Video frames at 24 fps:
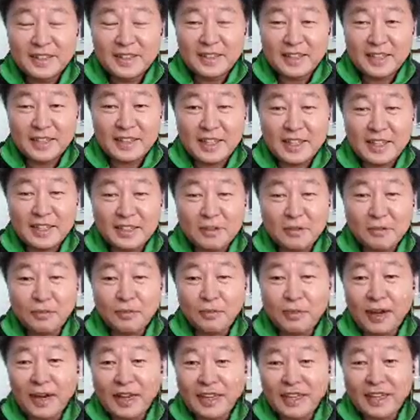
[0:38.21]
This is the
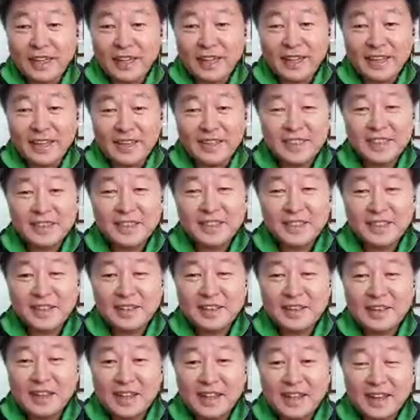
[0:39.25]
Friday,
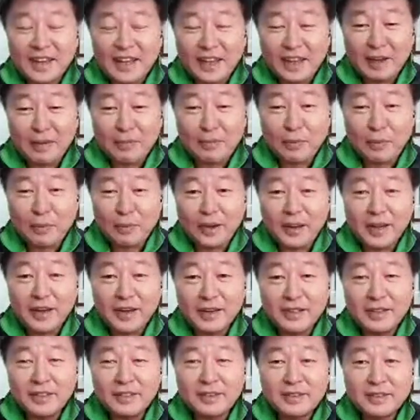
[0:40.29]
April
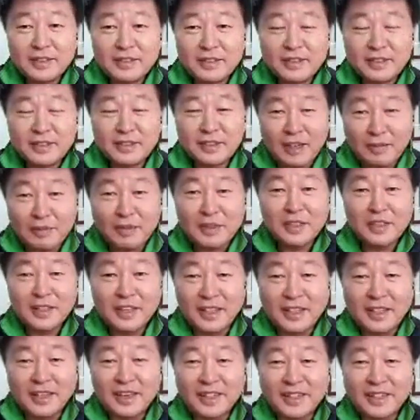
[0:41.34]
17.